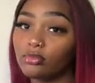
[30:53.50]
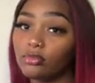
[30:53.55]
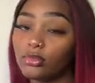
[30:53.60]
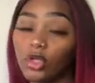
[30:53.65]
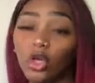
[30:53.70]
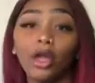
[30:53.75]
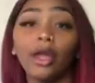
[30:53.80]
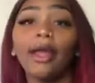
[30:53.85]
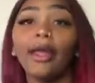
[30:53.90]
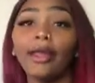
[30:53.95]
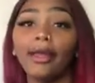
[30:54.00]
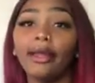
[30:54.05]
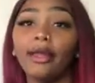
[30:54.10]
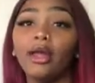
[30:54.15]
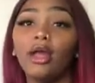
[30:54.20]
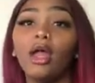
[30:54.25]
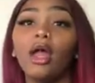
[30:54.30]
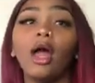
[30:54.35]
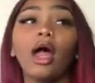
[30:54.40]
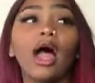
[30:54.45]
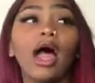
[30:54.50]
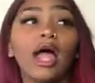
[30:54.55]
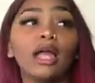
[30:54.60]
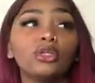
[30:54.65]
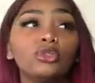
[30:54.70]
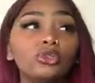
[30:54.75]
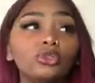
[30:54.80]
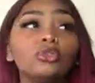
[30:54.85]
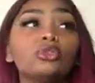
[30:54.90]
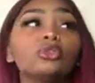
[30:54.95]
Okay? I
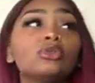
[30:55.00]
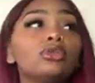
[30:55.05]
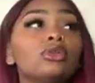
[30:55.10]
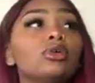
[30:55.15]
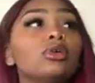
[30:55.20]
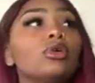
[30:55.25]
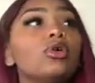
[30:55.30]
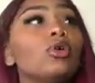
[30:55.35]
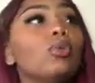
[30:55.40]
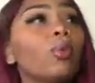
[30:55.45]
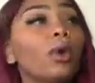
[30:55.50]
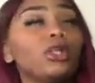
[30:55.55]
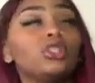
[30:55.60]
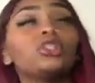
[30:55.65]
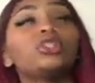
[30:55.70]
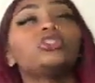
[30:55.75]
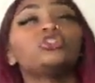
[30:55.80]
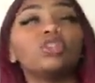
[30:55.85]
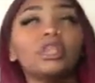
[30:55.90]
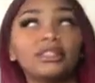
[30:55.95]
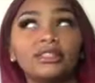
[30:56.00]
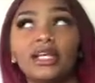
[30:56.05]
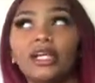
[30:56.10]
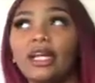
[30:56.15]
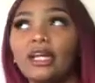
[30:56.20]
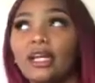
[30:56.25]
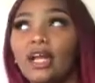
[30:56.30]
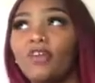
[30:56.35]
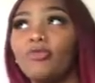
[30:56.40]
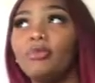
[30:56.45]
do want to stress that
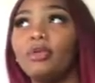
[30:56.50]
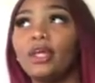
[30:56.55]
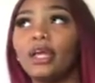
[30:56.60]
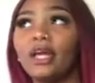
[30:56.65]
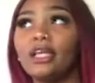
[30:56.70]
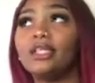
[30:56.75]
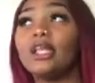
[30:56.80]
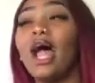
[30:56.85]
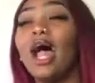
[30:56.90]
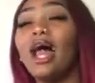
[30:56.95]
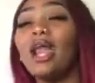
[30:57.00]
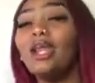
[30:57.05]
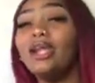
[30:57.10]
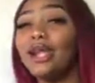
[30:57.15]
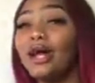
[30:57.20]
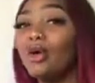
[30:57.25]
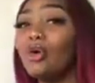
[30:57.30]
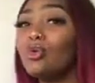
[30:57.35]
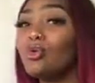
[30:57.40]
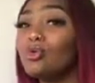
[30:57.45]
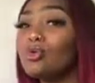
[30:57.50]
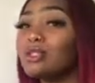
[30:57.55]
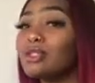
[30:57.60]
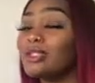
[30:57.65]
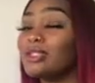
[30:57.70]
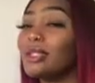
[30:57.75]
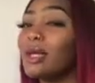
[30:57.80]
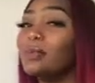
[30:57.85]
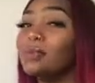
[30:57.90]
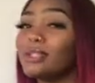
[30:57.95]
enough, because loans,
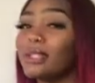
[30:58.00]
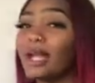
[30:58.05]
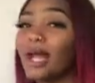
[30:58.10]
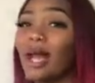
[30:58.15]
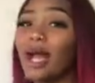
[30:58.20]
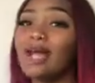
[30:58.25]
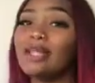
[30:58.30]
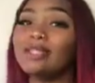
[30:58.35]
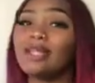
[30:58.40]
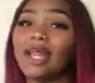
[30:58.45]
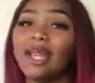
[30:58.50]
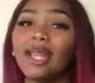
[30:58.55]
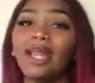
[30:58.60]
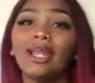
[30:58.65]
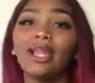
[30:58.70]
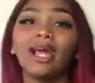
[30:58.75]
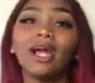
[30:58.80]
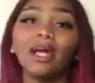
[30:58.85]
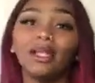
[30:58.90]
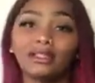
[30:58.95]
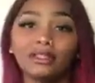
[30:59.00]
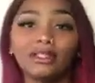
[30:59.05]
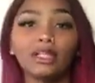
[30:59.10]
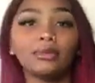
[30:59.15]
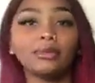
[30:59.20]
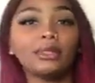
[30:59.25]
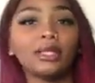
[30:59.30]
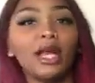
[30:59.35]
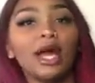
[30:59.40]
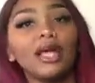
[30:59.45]
subsidized and
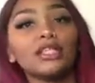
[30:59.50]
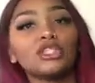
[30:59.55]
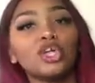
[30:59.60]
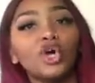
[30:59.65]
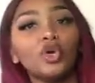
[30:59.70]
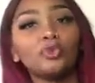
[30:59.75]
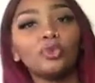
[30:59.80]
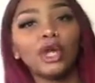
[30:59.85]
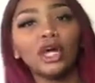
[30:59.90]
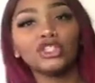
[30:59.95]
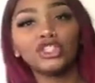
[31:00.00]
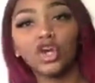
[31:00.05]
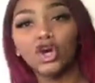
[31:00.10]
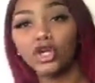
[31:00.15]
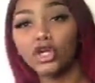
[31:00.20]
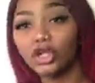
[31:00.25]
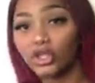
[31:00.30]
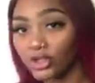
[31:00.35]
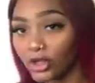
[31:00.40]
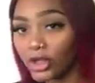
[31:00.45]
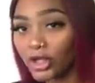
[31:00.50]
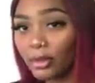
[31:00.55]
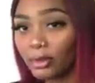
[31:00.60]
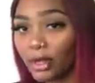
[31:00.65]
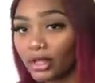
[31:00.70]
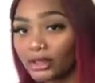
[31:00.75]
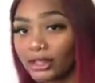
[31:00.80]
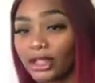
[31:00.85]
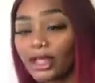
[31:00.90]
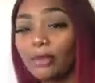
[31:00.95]
unsubsidized, I hope you guys already learned
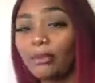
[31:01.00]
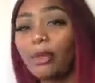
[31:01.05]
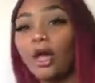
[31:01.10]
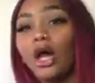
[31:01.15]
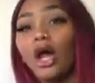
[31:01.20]
about them.